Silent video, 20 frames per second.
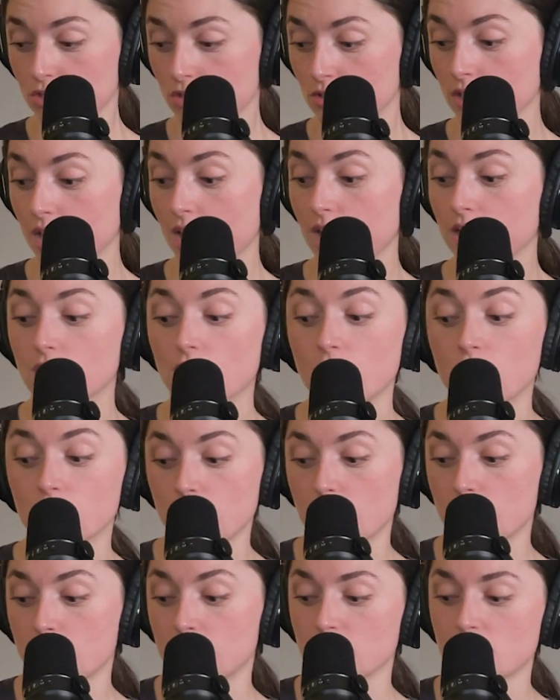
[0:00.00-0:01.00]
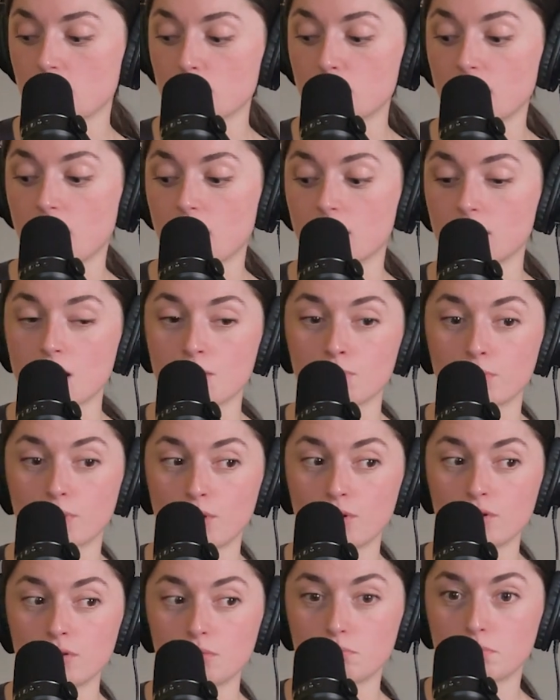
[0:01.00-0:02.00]
You're like, okay, I'm going to keep an eye on that
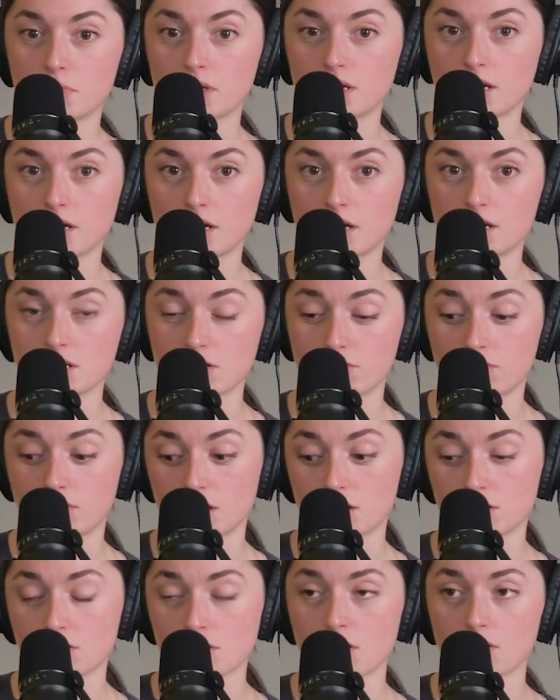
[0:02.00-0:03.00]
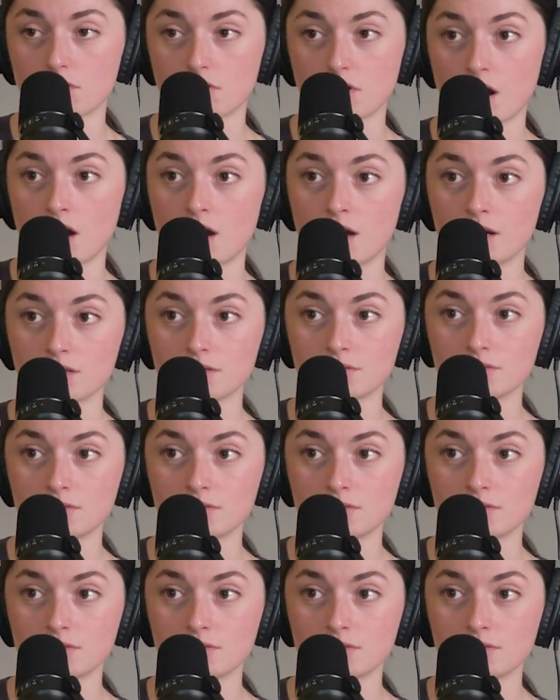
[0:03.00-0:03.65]
boat because if things go wrong,